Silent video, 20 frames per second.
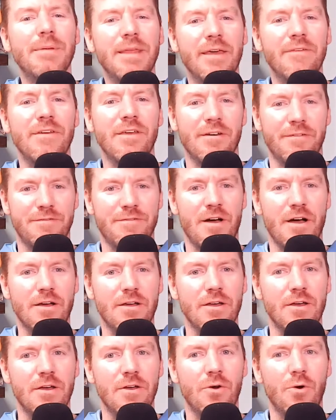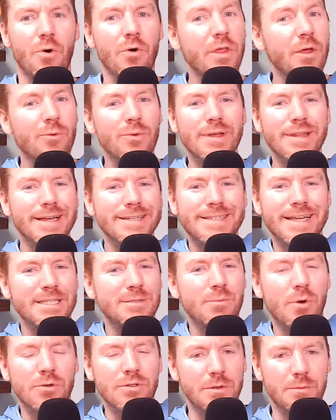giving a fuck, or they realize that's
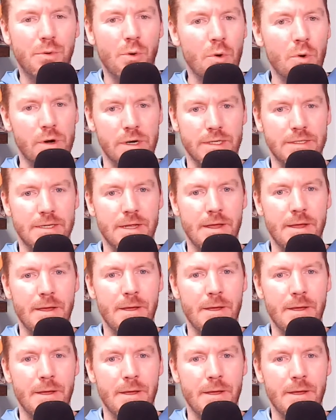most important.